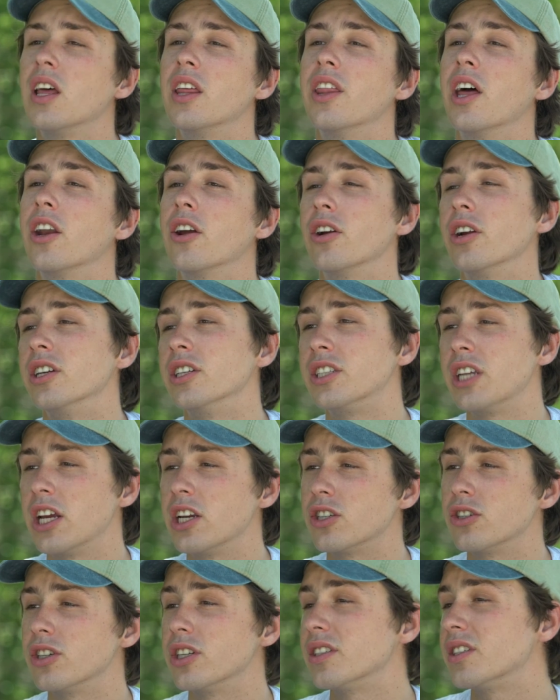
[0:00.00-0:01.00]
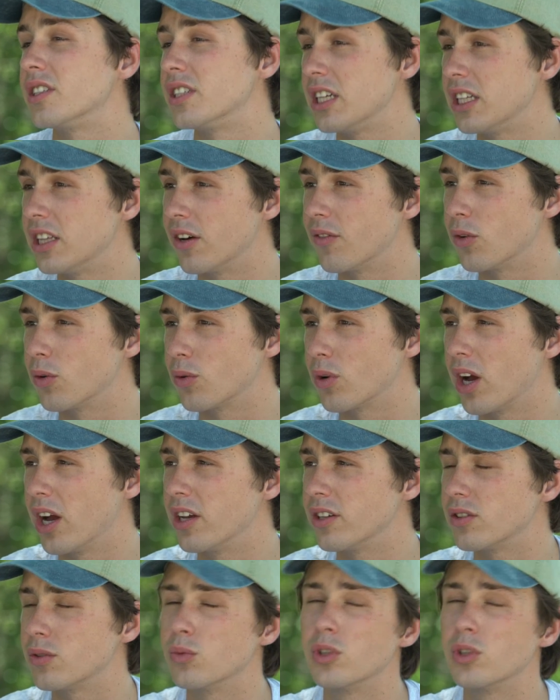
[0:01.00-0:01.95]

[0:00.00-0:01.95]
that are endangered to sea level rise,